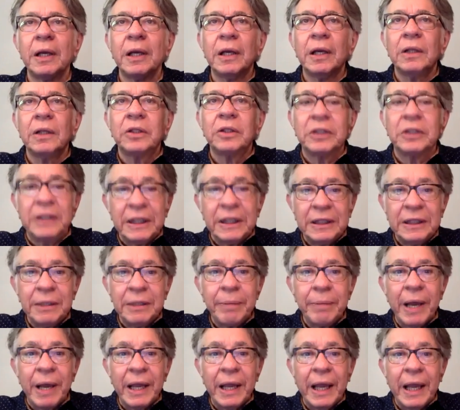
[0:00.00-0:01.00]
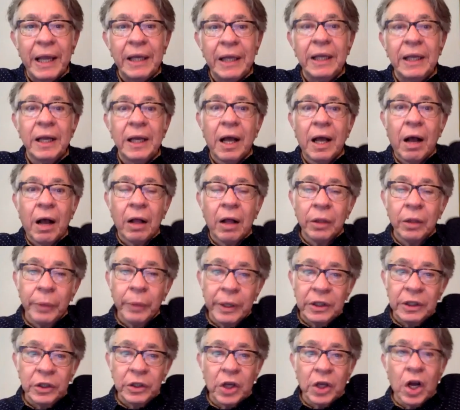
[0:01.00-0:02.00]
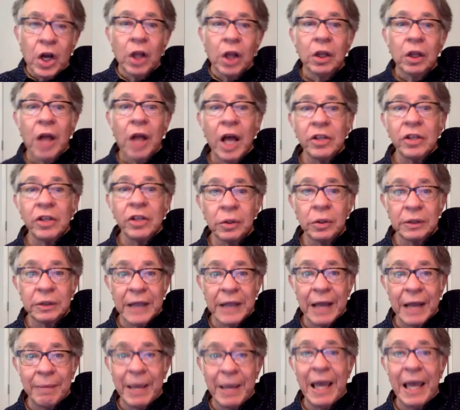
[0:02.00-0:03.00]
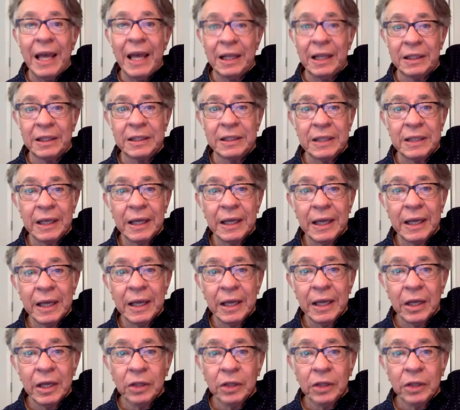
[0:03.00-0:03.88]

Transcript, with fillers: to 60 by 80 all the way to colossal type heads wow.